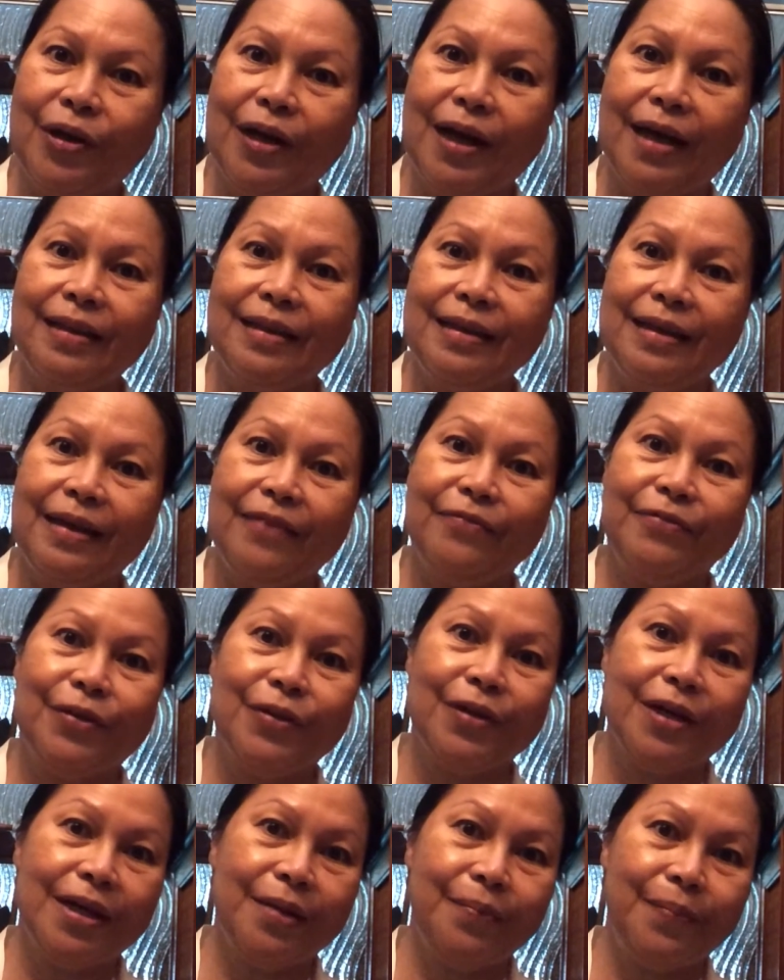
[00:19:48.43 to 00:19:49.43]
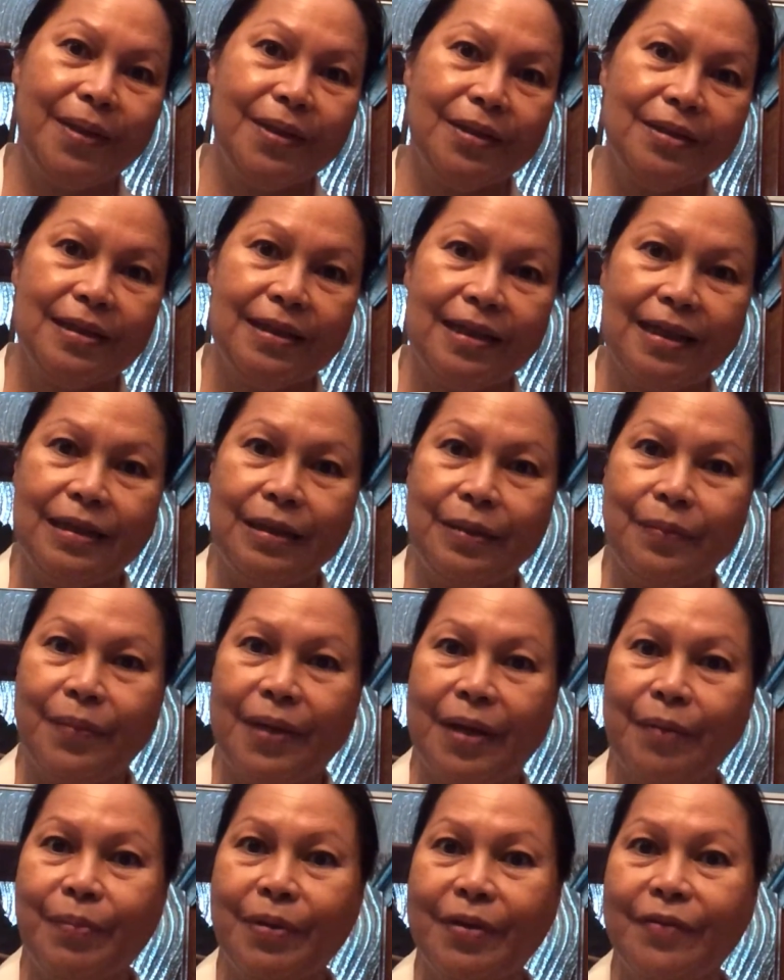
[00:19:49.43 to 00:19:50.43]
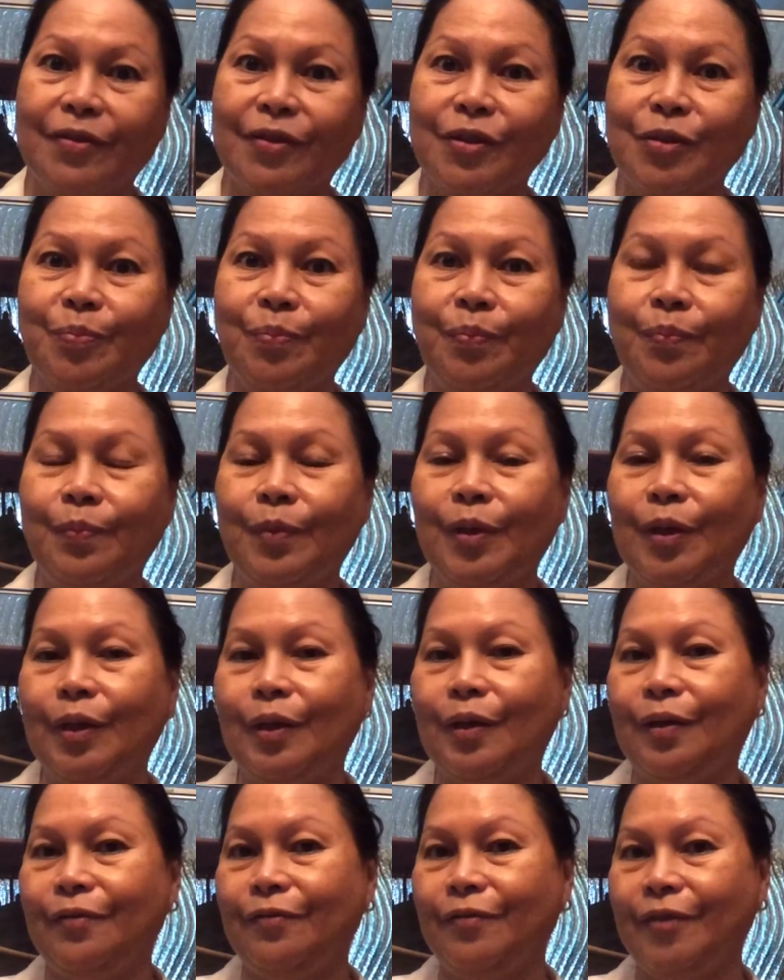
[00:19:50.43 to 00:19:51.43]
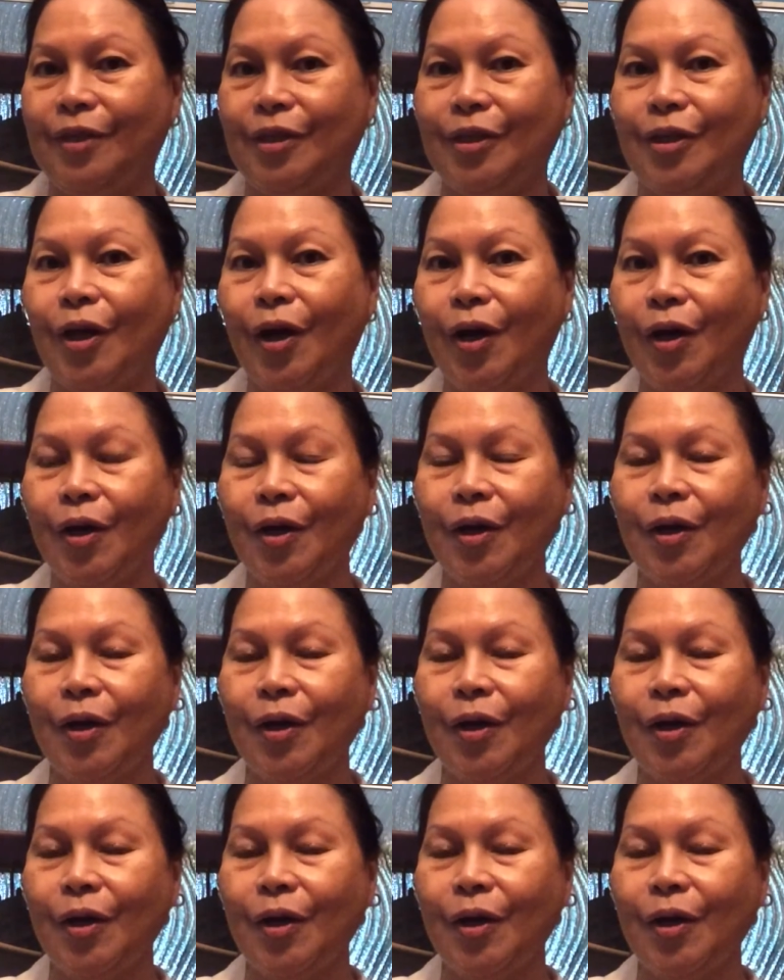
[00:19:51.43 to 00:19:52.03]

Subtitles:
I think I've already mentioned that in my previous video.